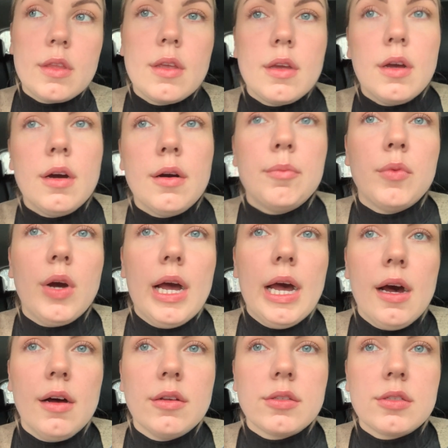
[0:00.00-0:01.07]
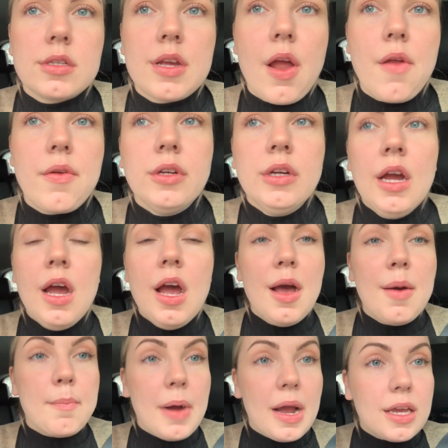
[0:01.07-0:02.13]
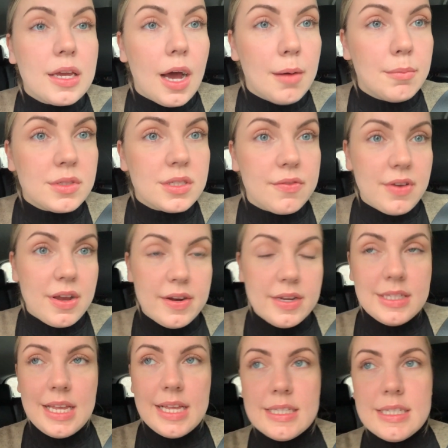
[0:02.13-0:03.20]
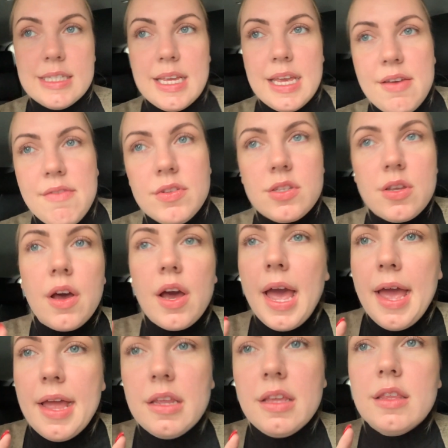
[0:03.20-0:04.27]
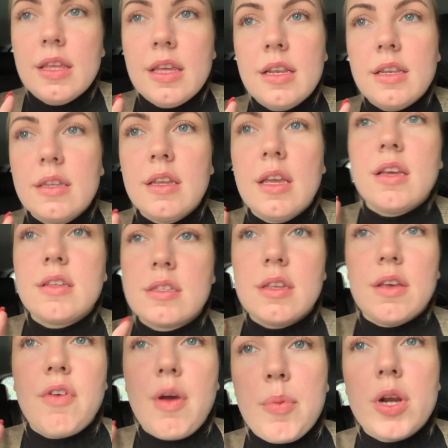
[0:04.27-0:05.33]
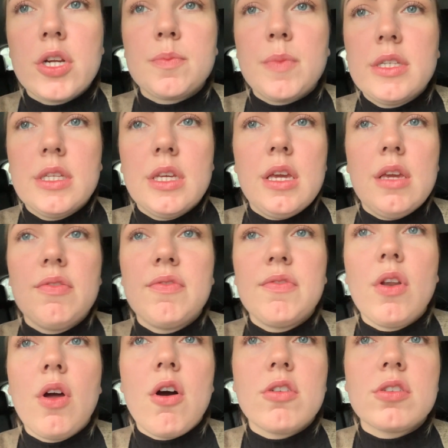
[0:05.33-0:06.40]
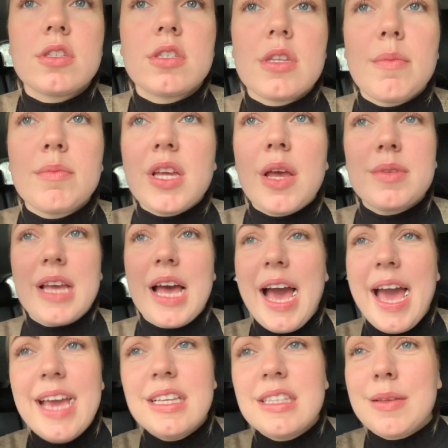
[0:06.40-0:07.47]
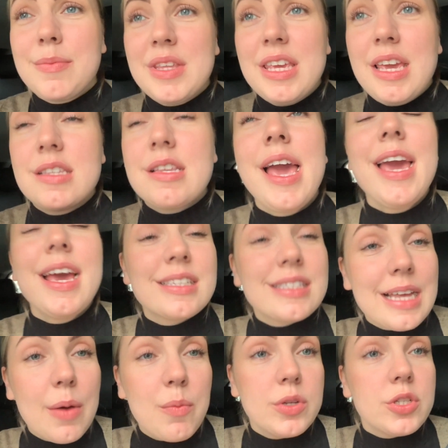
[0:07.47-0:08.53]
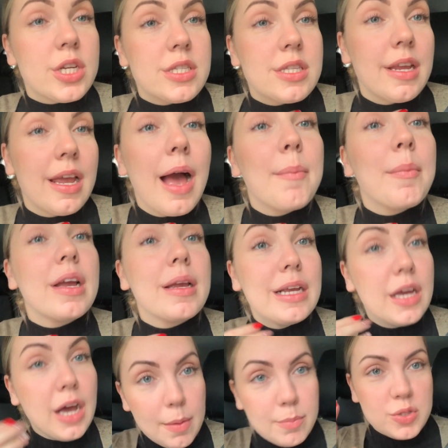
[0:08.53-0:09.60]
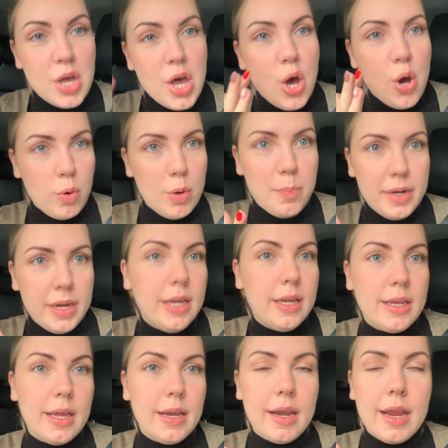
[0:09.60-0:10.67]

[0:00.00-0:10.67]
Um, what else? My gums are very sensitive, so anything is, if I brush my teeth, floss, sometimes I ate something Yes, I ate a sandwich yesterday and my gums were bleeding.